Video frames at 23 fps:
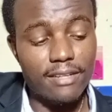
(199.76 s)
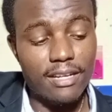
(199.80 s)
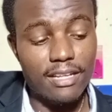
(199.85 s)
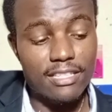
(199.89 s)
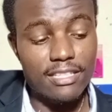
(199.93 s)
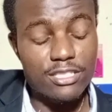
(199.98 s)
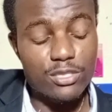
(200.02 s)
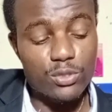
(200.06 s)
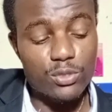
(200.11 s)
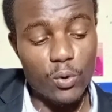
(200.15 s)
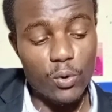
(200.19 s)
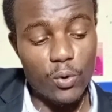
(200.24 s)

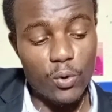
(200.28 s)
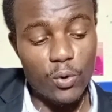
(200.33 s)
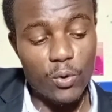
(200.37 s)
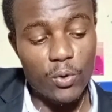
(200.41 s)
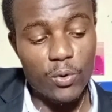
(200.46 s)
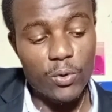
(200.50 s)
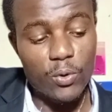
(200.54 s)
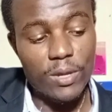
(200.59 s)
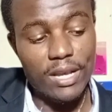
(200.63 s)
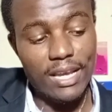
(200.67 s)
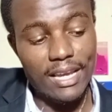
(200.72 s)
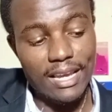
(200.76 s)

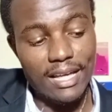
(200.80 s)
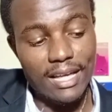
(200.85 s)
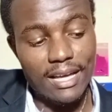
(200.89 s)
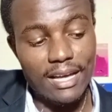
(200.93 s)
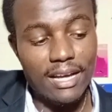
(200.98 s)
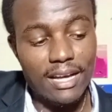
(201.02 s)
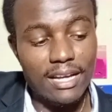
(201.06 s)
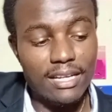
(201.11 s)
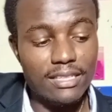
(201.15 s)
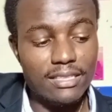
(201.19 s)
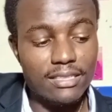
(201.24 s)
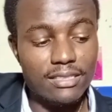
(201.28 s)
so,
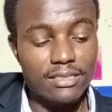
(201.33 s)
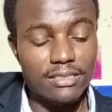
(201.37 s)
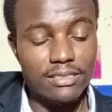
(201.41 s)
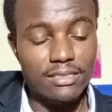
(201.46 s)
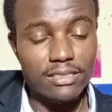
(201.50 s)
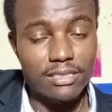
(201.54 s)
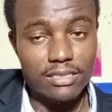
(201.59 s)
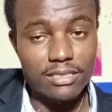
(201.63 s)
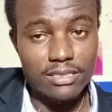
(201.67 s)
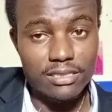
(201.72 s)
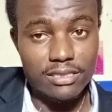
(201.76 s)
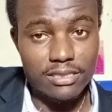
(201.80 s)
la,
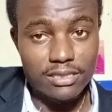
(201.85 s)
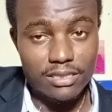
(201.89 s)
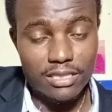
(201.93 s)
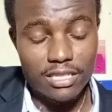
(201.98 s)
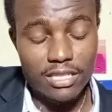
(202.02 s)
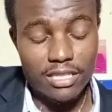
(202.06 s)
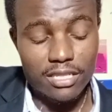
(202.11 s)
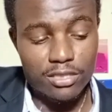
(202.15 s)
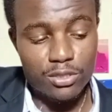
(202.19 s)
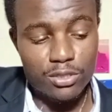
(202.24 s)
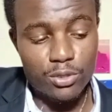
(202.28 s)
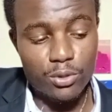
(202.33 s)

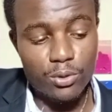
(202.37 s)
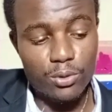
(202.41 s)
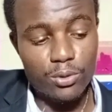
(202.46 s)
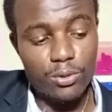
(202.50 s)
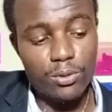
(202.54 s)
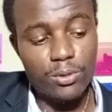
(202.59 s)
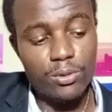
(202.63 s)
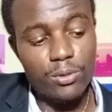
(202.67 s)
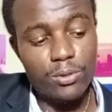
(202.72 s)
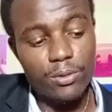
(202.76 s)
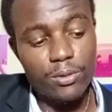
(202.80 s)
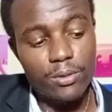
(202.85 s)
do,
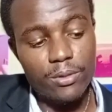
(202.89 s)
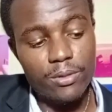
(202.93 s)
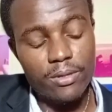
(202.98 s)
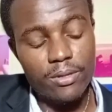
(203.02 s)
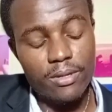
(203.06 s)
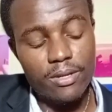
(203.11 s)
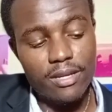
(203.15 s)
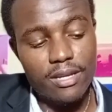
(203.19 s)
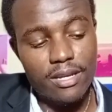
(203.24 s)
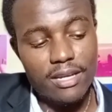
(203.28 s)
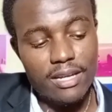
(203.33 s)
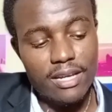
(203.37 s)

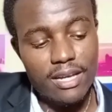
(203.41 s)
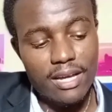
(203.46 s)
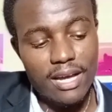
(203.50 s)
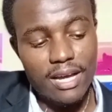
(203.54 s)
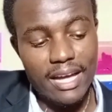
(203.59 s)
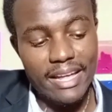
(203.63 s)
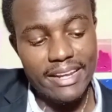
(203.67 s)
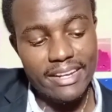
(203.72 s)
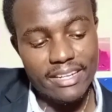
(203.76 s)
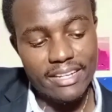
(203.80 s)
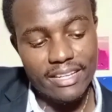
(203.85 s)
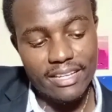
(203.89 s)

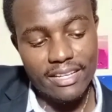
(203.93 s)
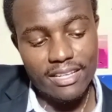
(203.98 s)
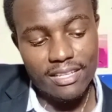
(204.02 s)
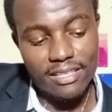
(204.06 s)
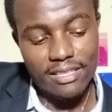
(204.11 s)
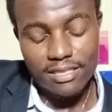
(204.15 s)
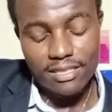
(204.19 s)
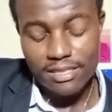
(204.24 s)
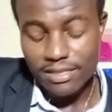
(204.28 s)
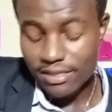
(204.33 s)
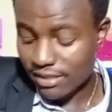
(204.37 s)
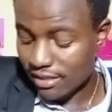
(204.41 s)
a re.
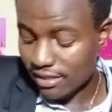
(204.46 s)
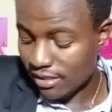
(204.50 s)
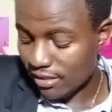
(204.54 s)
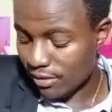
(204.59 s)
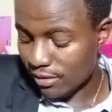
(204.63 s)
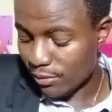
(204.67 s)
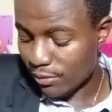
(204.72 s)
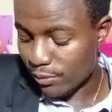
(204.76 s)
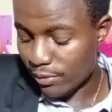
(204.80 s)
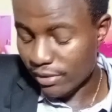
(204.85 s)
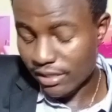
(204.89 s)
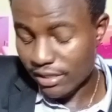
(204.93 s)

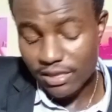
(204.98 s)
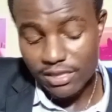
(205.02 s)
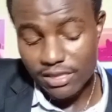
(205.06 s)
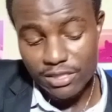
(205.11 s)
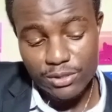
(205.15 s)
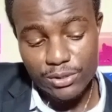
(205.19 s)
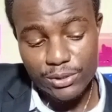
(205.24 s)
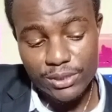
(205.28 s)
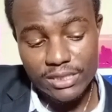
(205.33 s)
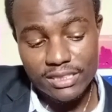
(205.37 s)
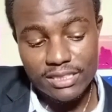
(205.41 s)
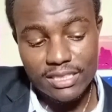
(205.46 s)
We'll
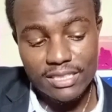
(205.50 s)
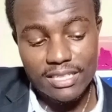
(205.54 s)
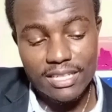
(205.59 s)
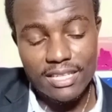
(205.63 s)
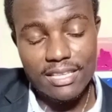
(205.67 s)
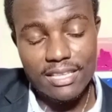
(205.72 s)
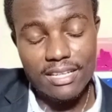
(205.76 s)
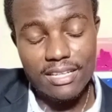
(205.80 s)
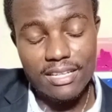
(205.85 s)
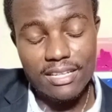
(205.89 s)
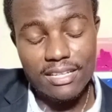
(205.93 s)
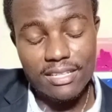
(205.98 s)
draw in
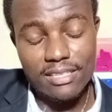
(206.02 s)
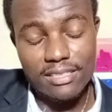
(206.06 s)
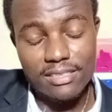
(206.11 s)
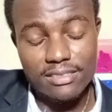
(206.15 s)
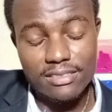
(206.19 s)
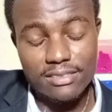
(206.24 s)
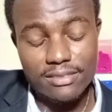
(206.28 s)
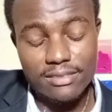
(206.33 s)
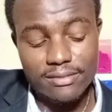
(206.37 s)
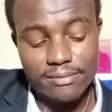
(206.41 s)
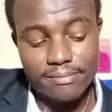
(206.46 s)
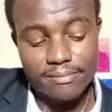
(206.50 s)

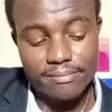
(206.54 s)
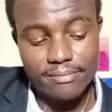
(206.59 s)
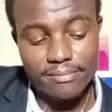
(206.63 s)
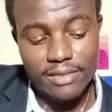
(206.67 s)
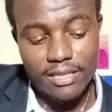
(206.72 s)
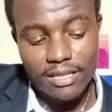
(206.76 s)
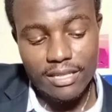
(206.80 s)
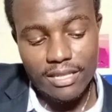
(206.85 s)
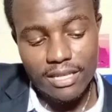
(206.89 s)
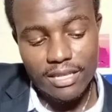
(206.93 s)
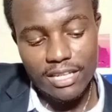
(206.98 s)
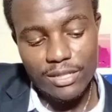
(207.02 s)
another,
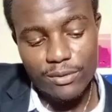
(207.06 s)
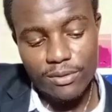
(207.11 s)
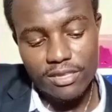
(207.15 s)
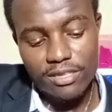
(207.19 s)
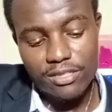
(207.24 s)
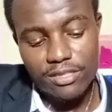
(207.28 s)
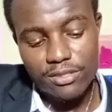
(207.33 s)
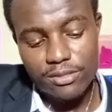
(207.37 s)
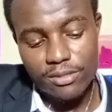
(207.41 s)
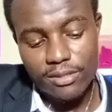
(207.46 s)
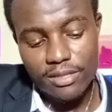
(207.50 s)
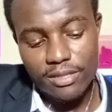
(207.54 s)
and we'll
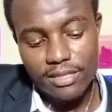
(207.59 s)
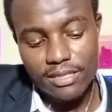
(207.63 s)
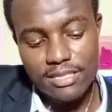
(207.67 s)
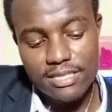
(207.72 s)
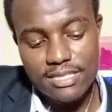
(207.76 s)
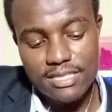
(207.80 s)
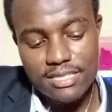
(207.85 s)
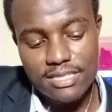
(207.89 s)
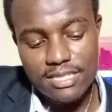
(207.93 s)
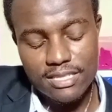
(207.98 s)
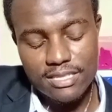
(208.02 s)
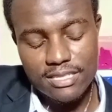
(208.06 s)
draw a
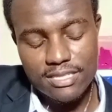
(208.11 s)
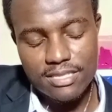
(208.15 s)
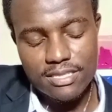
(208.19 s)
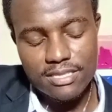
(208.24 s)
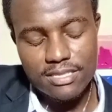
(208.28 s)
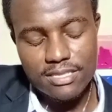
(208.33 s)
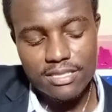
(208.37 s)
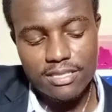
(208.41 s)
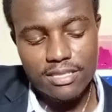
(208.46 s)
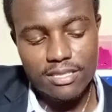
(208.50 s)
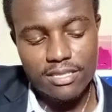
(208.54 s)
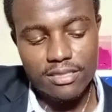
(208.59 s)
6,
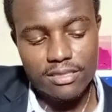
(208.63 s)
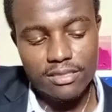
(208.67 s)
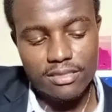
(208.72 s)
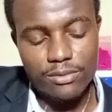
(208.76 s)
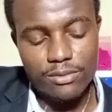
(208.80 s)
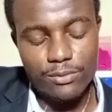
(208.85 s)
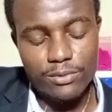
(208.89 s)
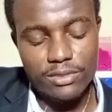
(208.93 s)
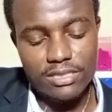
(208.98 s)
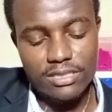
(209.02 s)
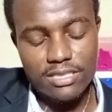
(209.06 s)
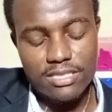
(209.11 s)

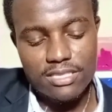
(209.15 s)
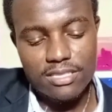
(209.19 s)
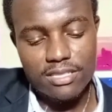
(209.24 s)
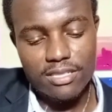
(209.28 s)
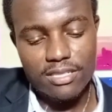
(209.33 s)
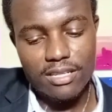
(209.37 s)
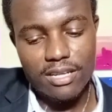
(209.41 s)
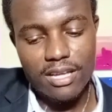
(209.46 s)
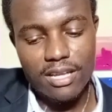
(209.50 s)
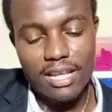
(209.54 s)
which is a